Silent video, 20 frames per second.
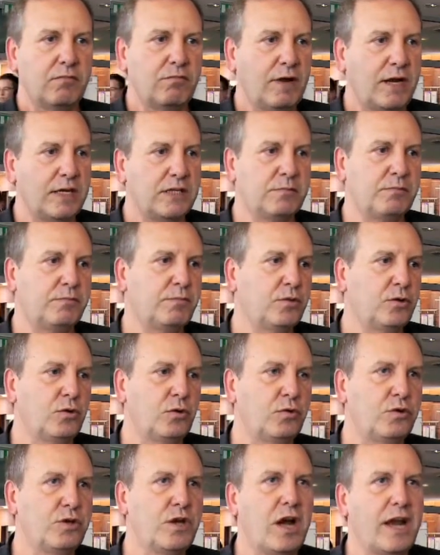Red
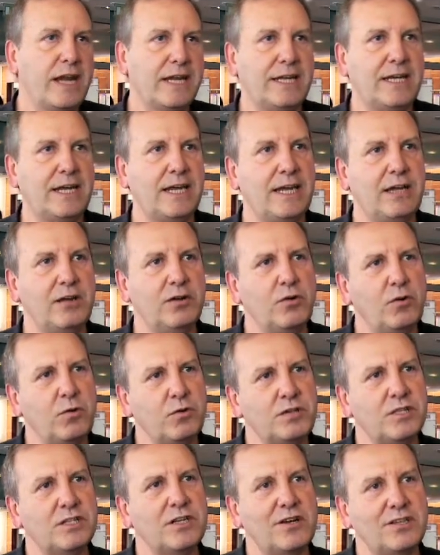Bull, Nike,
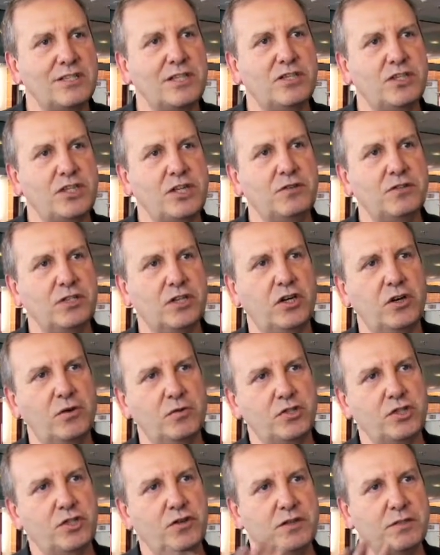all starting to use
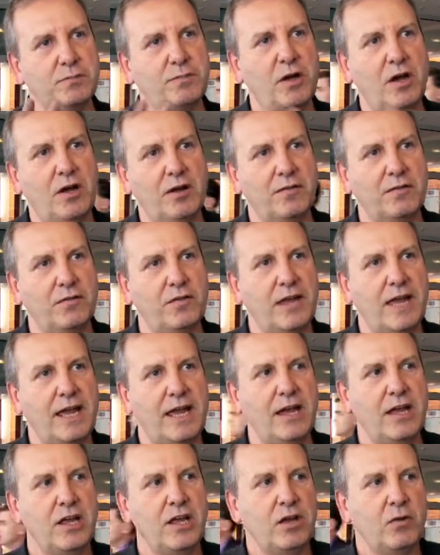culture as part of
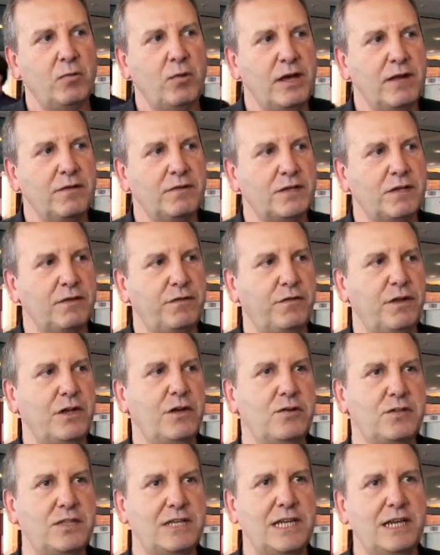their way of
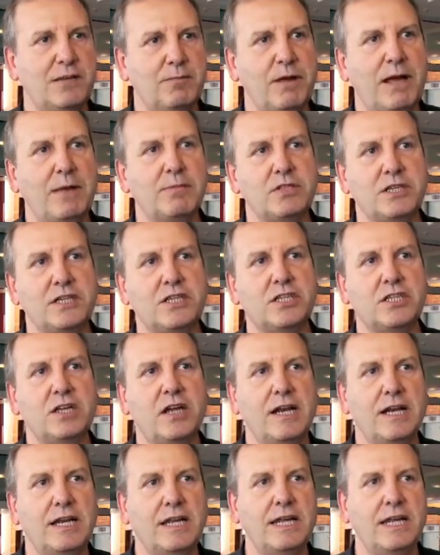diffusing perhaps this
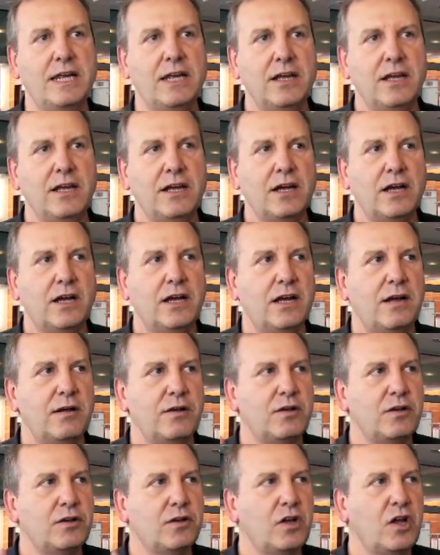slightly
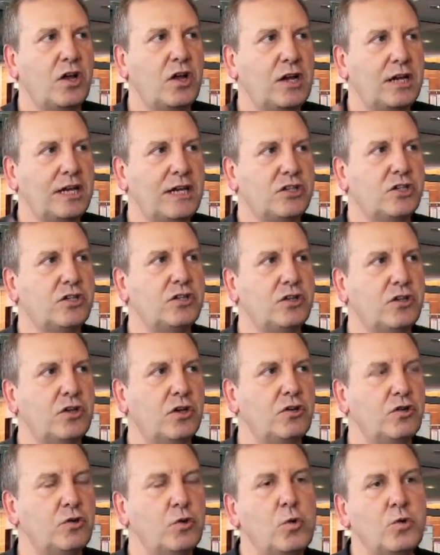early
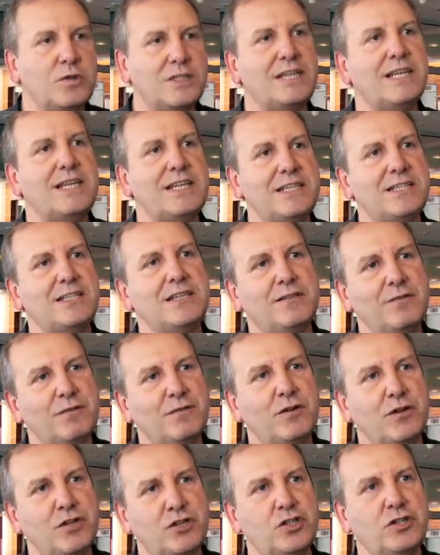noughties
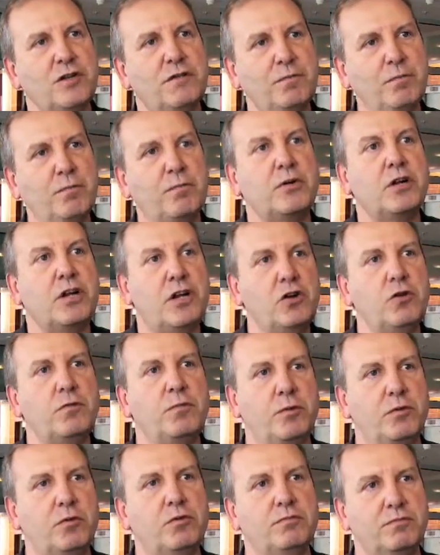version of
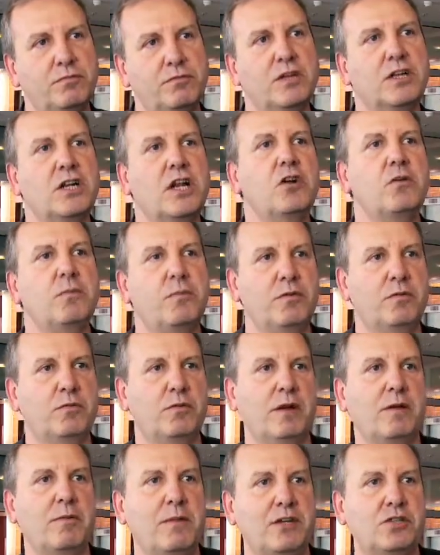the global
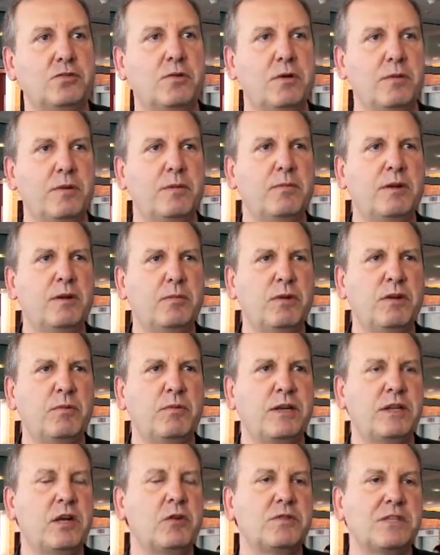image, where
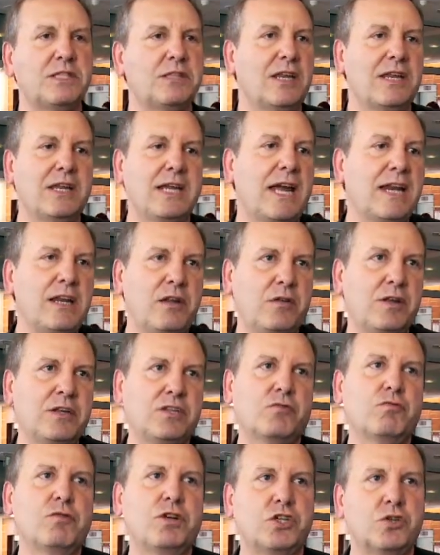we don't think
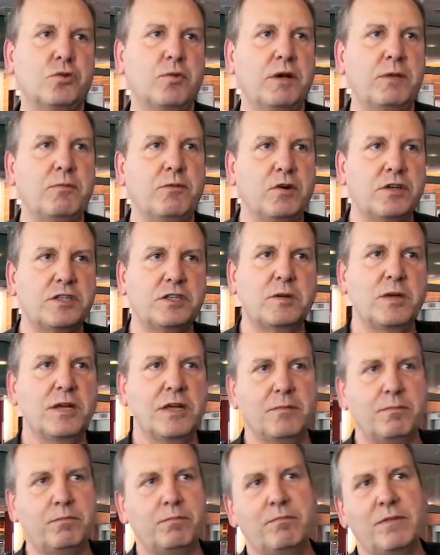anything's original anymore. It's
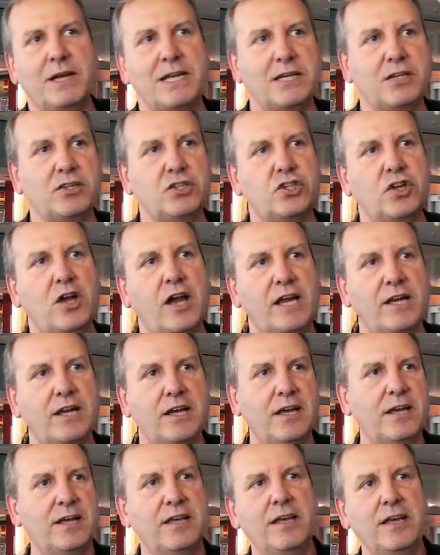made in
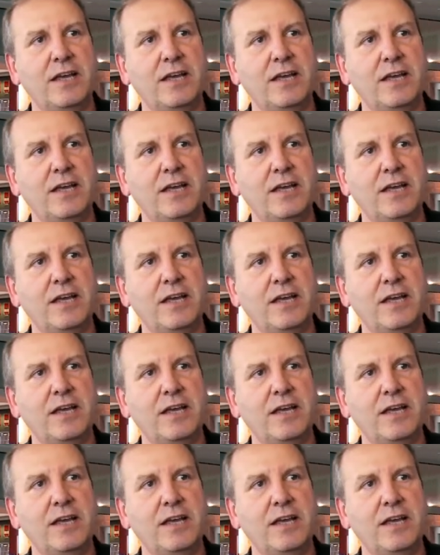China.